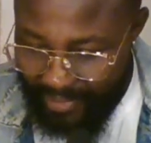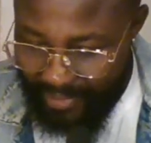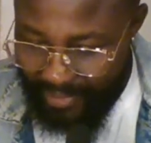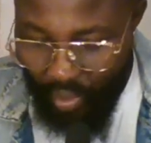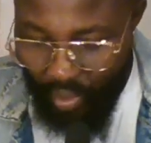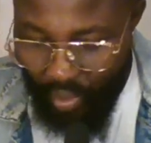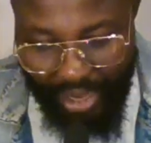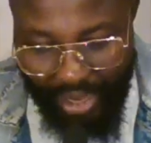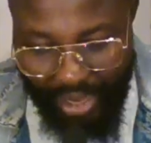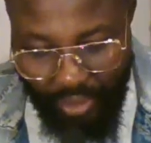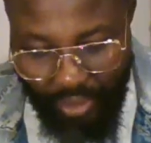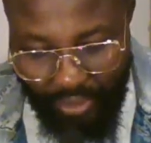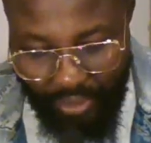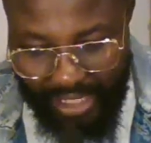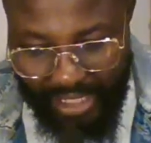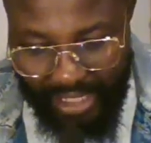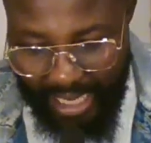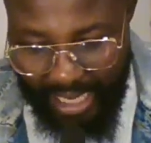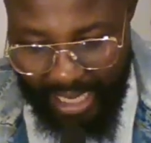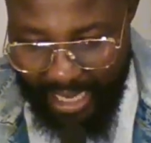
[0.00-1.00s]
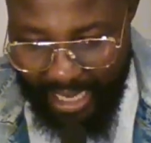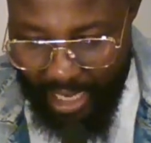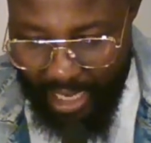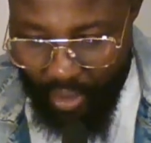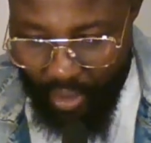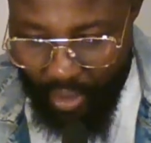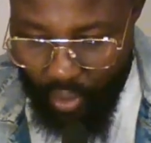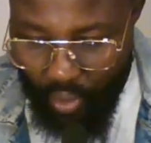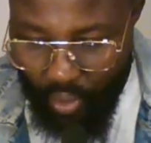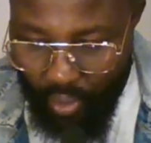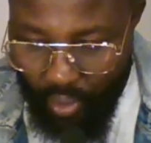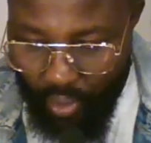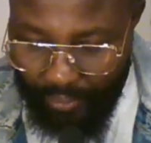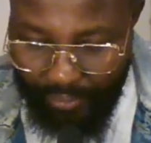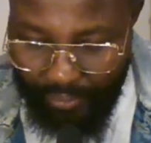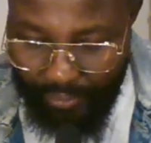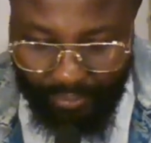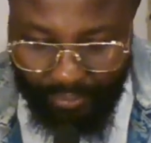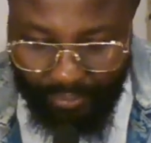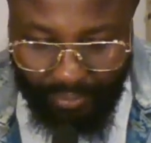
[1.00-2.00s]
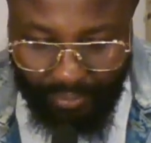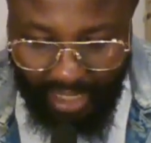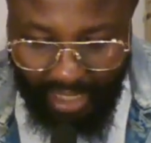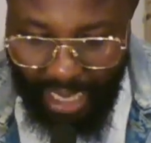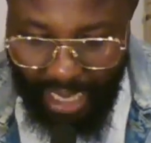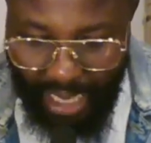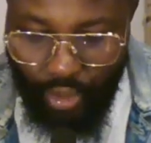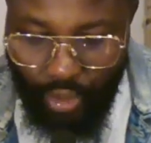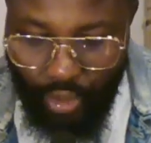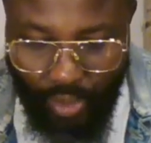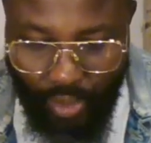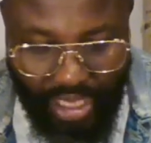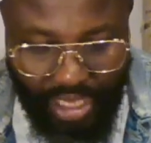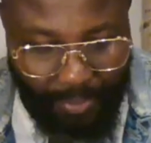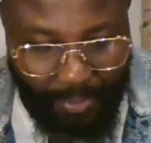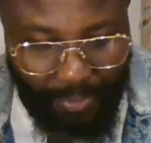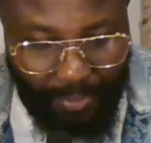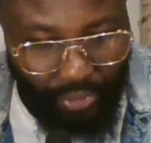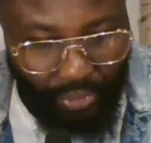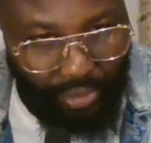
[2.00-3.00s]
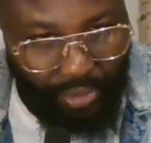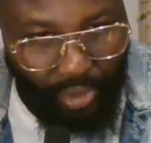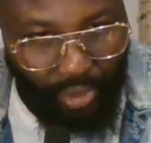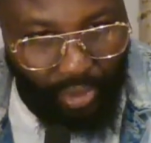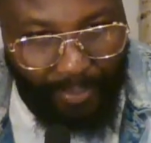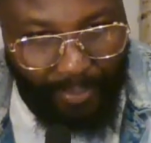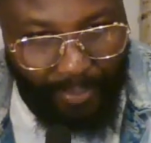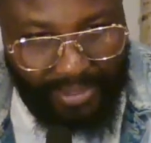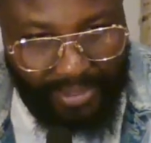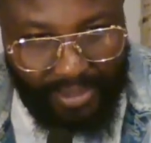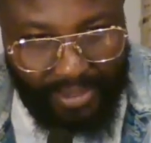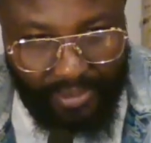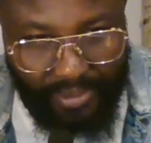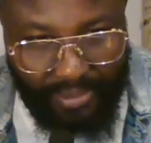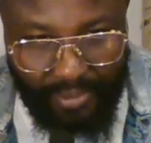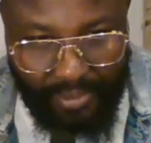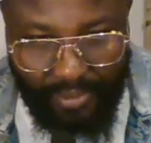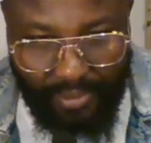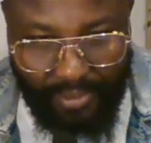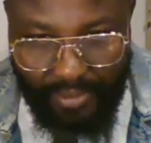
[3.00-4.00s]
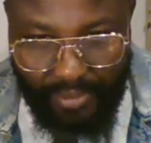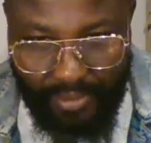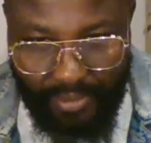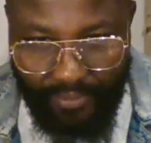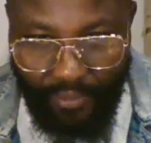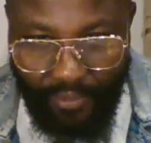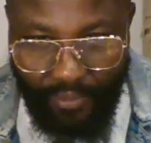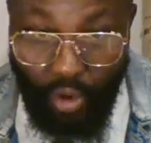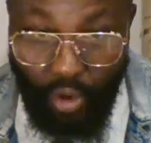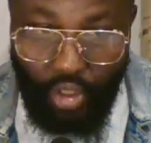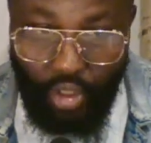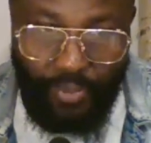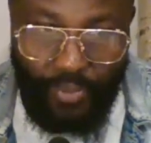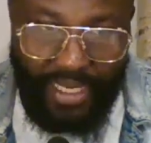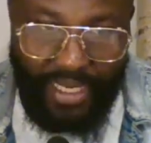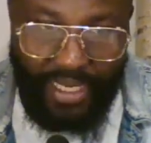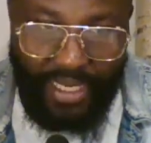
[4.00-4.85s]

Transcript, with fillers: Wanye Hurudia Nayan Kuku. And you will keep on doing your best for your husband.